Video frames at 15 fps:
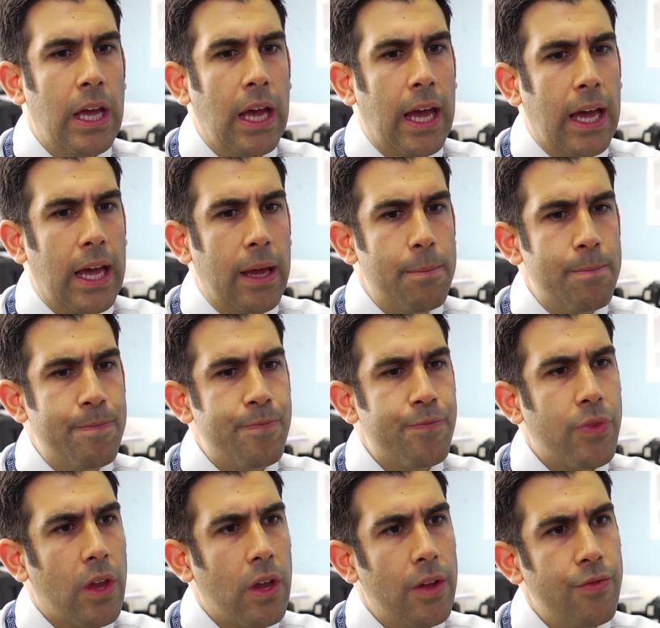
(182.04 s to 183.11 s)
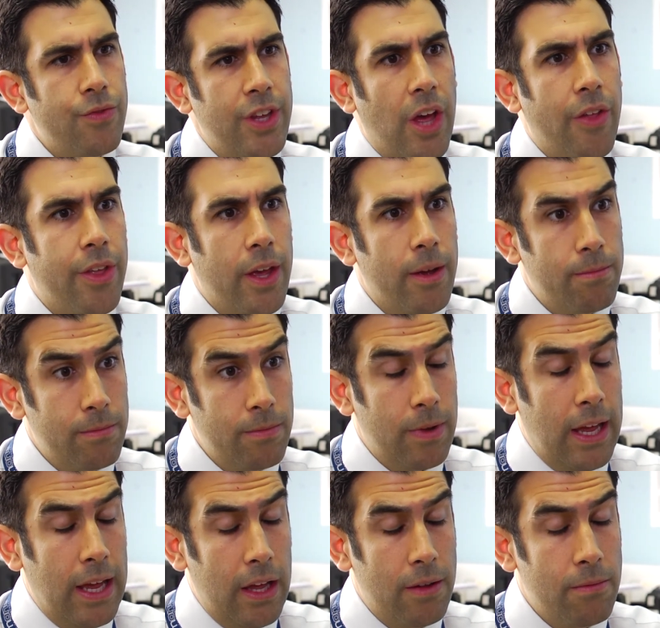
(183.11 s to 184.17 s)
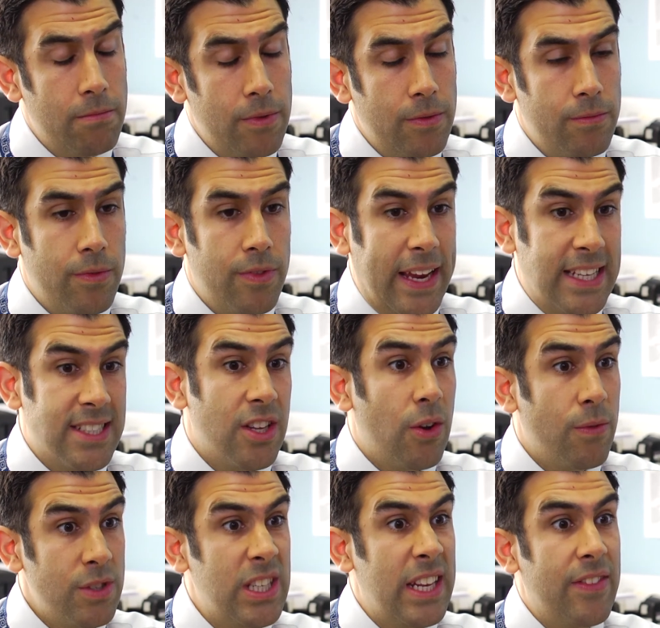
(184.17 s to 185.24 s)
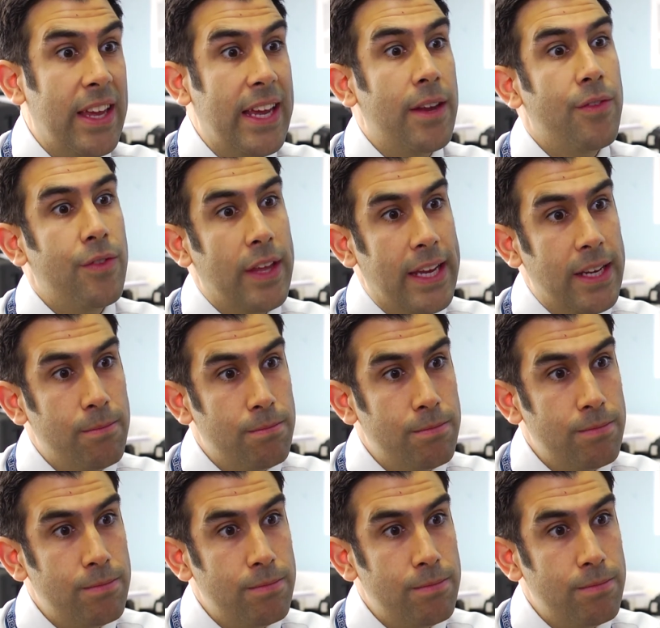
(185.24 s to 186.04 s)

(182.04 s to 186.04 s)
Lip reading: The other thing is that obviously the